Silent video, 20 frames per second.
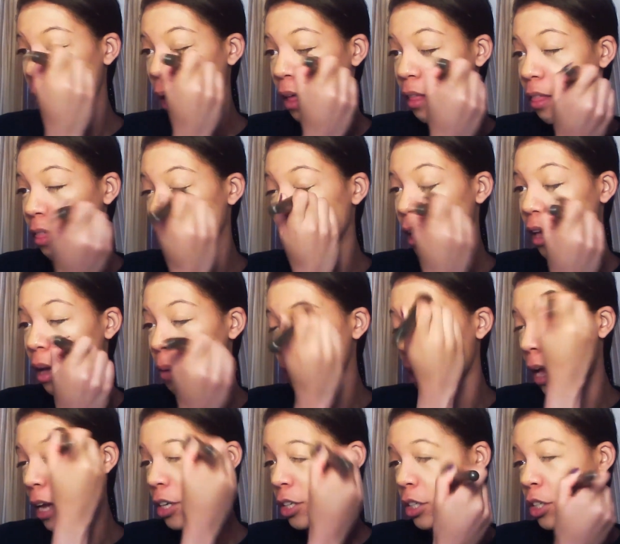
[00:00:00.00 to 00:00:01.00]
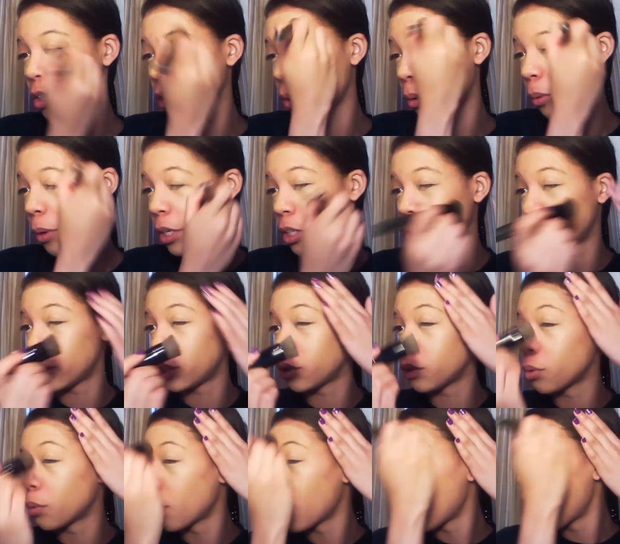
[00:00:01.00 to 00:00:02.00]
but I think I'm actually going
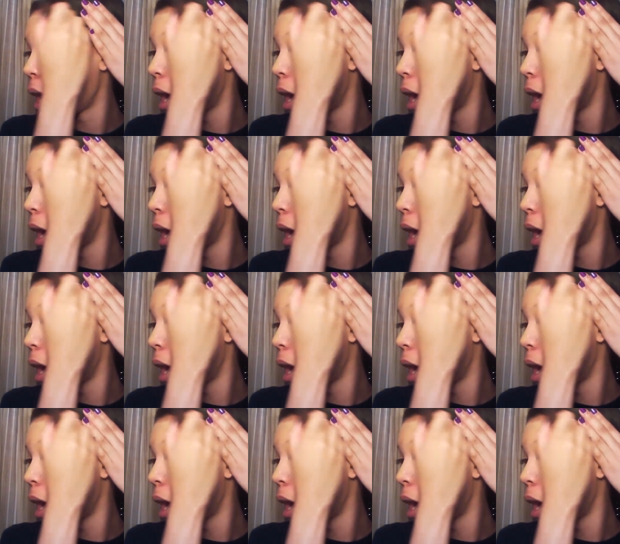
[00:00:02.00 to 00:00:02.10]
to